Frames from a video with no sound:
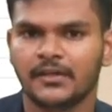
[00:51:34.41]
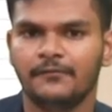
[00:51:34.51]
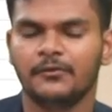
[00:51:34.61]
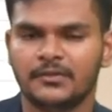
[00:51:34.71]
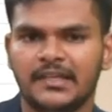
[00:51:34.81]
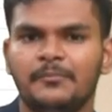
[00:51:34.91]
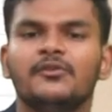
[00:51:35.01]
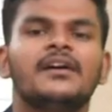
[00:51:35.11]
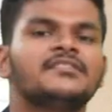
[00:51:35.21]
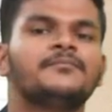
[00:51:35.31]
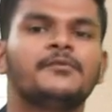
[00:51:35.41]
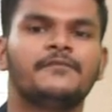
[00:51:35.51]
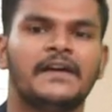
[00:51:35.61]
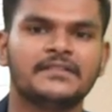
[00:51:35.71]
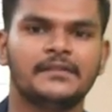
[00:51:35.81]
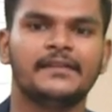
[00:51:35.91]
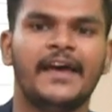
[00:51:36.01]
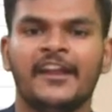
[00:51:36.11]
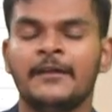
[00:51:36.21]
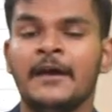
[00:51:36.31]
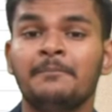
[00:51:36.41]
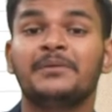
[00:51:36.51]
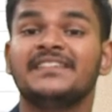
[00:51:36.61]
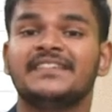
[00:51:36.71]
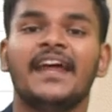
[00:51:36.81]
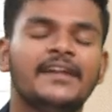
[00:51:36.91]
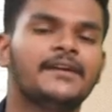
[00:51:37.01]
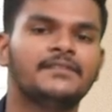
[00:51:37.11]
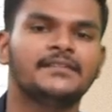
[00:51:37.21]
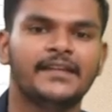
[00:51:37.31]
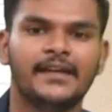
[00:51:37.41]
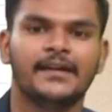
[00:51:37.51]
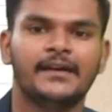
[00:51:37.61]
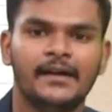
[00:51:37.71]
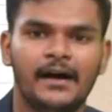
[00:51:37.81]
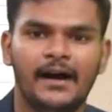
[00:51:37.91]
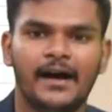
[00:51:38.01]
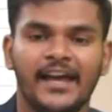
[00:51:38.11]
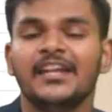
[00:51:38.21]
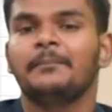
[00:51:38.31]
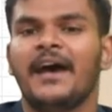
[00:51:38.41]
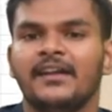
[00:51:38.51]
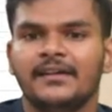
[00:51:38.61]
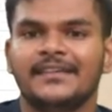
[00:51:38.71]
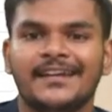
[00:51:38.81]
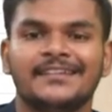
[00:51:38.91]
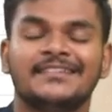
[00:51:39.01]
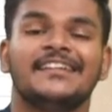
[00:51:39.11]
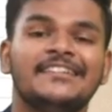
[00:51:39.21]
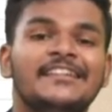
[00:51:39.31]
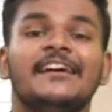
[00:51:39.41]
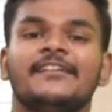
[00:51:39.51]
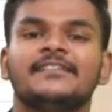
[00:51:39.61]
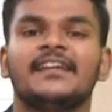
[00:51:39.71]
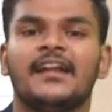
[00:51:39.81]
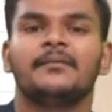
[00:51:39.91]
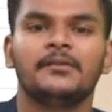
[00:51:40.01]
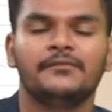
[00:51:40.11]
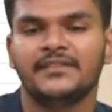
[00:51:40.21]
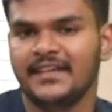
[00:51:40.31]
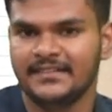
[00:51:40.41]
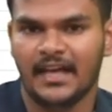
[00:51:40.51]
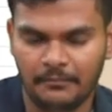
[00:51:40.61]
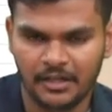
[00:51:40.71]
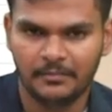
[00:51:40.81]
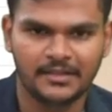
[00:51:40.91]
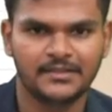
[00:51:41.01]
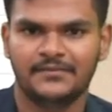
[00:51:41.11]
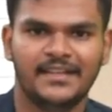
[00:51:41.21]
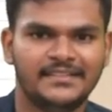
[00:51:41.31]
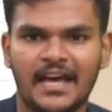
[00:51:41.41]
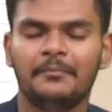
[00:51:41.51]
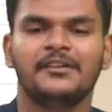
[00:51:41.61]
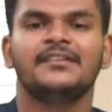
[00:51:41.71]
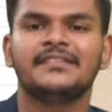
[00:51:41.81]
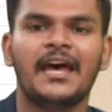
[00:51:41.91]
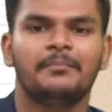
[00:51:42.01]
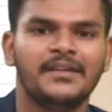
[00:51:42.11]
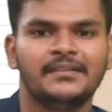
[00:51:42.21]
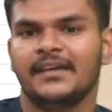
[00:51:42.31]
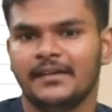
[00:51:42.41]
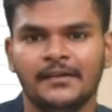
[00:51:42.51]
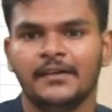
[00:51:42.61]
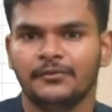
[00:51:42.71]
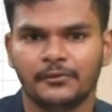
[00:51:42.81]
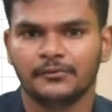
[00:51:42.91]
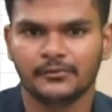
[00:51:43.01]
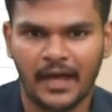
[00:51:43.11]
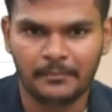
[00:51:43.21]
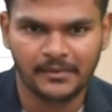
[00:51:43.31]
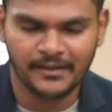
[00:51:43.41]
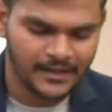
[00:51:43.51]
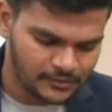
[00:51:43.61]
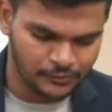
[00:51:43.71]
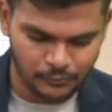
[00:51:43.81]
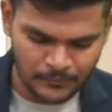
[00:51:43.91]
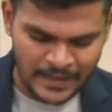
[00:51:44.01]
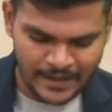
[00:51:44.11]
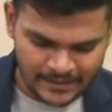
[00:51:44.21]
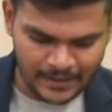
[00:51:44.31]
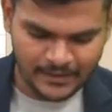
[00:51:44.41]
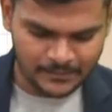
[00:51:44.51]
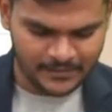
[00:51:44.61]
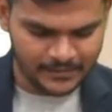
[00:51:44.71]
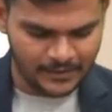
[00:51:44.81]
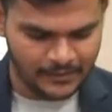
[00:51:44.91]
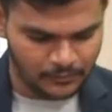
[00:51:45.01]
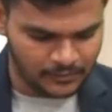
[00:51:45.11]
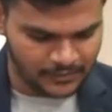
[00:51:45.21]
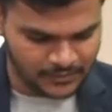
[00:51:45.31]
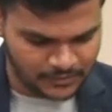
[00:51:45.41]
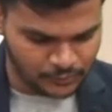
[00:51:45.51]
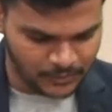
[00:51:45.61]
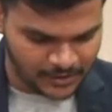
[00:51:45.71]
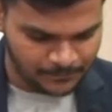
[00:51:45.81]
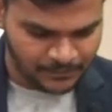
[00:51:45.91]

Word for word: Okay, folks, keep your answer professional and present everything in a manner that it's easily understandable for the examiner, because if the examiner is happy, then you're also happy, right? So yeah, that's basically all there is to it.